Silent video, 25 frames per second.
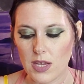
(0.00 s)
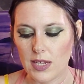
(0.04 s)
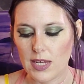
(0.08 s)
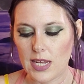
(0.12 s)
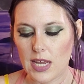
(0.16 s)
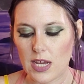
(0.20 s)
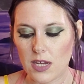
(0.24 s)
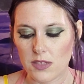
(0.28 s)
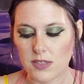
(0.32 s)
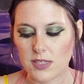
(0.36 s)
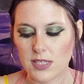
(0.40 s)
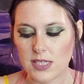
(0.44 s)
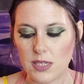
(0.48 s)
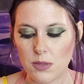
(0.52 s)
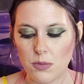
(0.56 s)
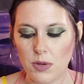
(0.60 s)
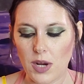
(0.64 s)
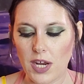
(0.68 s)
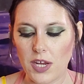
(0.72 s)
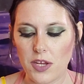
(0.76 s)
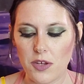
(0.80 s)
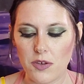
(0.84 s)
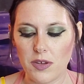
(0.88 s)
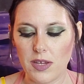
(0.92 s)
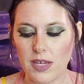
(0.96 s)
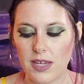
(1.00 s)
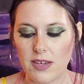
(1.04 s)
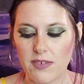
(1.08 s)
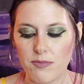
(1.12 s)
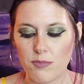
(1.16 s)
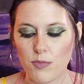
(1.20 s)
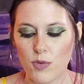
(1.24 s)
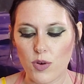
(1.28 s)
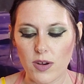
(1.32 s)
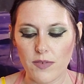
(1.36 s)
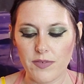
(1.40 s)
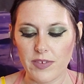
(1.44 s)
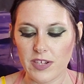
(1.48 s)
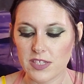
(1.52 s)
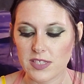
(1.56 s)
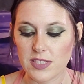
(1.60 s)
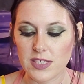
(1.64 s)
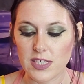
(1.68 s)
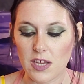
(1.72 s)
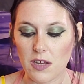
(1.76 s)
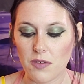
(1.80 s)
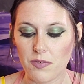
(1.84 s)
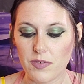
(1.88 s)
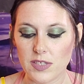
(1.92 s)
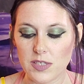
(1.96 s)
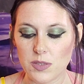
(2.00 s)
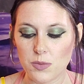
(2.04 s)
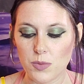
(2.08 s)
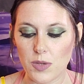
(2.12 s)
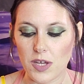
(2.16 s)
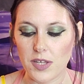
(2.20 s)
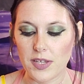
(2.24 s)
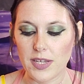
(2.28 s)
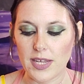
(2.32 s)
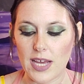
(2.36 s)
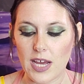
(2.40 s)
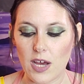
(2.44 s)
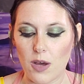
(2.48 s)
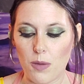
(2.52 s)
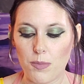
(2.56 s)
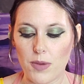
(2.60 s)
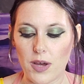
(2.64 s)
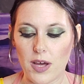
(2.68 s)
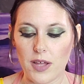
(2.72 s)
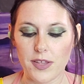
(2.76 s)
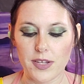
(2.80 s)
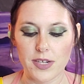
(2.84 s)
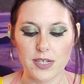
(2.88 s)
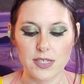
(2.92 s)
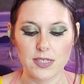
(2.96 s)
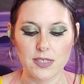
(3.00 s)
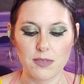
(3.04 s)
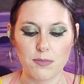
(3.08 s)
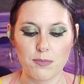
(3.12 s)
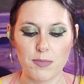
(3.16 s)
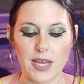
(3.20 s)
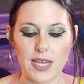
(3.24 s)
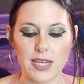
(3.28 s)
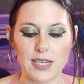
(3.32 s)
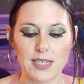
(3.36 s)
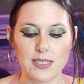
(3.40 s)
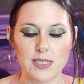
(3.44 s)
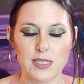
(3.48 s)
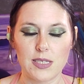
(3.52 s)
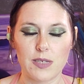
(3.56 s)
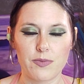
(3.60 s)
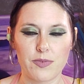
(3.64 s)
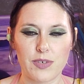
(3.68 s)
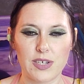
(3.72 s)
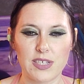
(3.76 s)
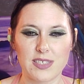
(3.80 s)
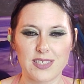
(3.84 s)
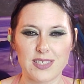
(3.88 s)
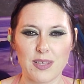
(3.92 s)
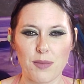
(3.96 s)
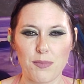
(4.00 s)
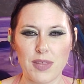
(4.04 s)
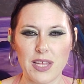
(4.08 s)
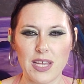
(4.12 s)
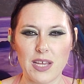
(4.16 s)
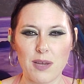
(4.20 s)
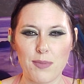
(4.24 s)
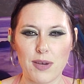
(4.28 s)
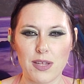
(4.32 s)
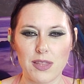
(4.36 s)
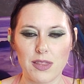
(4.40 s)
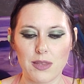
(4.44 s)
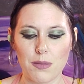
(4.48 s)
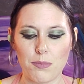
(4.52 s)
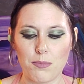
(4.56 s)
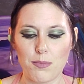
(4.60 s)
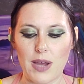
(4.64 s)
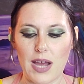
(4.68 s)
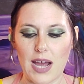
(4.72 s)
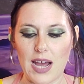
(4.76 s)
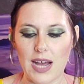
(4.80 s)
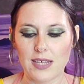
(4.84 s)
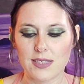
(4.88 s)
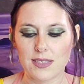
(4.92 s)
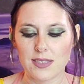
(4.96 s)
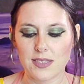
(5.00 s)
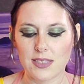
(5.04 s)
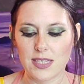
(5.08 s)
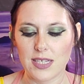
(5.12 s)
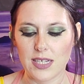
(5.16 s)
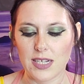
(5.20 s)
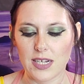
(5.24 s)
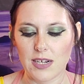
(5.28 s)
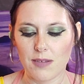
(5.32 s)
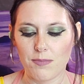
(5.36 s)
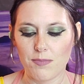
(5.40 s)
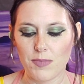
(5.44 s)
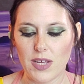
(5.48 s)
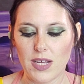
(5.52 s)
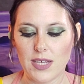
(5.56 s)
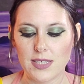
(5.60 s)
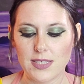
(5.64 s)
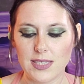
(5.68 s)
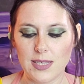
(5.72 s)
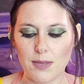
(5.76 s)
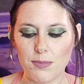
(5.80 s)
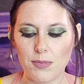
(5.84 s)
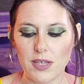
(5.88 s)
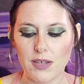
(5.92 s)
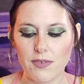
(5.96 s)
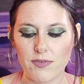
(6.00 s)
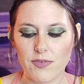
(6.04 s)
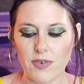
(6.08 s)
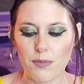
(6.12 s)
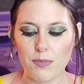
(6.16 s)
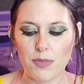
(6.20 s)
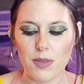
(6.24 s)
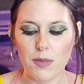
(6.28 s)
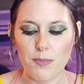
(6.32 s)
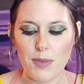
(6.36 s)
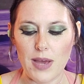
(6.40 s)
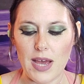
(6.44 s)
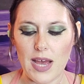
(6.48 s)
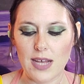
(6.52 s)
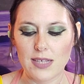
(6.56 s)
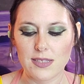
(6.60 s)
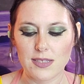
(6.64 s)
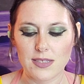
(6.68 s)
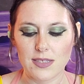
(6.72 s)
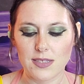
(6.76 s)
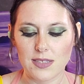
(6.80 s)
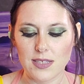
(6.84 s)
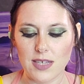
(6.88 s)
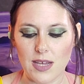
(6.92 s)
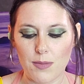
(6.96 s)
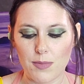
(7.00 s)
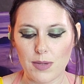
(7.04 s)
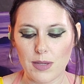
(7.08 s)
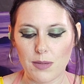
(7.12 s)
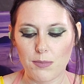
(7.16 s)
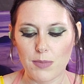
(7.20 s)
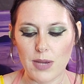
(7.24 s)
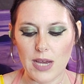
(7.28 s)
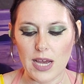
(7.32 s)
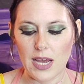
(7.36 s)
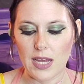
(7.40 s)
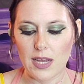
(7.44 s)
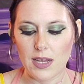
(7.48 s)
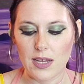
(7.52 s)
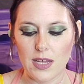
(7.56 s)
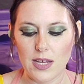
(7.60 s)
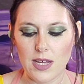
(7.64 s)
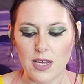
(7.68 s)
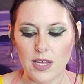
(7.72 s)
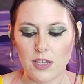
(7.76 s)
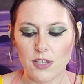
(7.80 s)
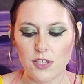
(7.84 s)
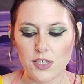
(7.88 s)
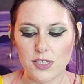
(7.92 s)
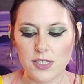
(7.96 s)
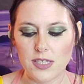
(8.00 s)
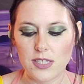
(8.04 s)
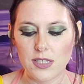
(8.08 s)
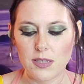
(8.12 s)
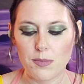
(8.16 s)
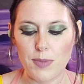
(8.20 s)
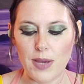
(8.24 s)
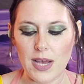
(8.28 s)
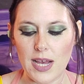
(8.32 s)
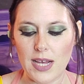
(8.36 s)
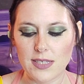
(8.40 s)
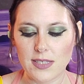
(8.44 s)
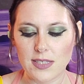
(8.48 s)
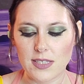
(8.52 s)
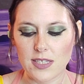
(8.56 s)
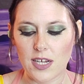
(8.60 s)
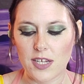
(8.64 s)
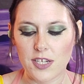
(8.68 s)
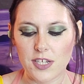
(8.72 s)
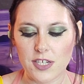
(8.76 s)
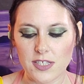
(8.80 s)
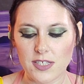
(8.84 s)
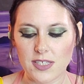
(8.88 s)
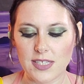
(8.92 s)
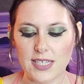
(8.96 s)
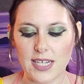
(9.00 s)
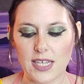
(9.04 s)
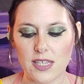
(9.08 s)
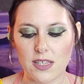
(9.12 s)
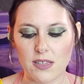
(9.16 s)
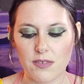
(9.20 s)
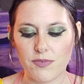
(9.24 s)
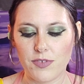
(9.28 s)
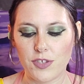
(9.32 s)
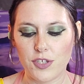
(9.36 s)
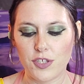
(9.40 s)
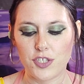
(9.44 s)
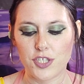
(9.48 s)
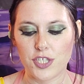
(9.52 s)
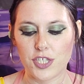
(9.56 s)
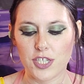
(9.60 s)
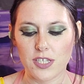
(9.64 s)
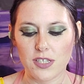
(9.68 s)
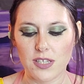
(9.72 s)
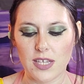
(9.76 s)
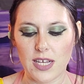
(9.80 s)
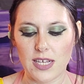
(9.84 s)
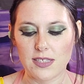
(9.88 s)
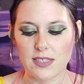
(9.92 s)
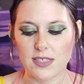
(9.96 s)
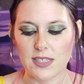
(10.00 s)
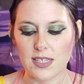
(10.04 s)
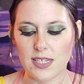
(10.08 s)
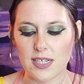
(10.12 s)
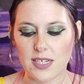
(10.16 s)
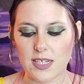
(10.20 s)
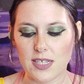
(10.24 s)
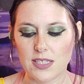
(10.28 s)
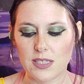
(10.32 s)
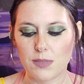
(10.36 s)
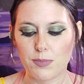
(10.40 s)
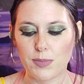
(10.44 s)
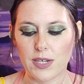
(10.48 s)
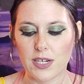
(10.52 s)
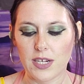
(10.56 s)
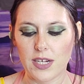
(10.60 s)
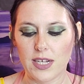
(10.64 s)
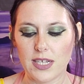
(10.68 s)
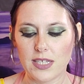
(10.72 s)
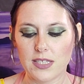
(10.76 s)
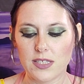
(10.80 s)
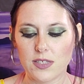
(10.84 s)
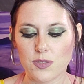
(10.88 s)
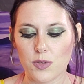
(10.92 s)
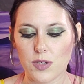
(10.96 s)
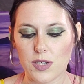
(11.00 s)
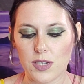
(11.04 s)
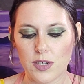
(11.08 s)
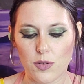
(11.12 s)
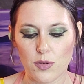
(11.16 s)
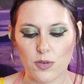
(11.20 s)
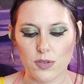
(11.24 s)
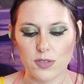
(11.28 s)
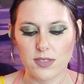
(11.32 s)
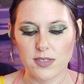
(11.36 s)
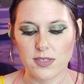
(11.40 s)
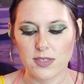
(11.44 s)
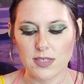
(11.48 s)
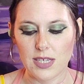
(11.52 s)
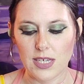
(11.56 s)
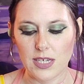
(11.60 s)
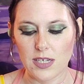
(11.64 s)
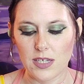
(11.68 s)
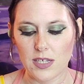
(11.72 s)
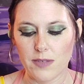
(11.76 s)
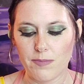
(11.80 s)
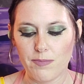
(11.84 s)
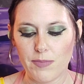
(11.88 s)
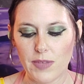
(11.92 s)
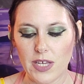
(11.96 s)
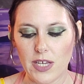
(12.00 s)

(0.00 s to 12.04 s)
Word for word: Now, see where you can give more of yourself as well to help others and make a difference. Something about the past here. Something from the past is coming back. Look to the past to understand the future lesson, an experience, or an old skill.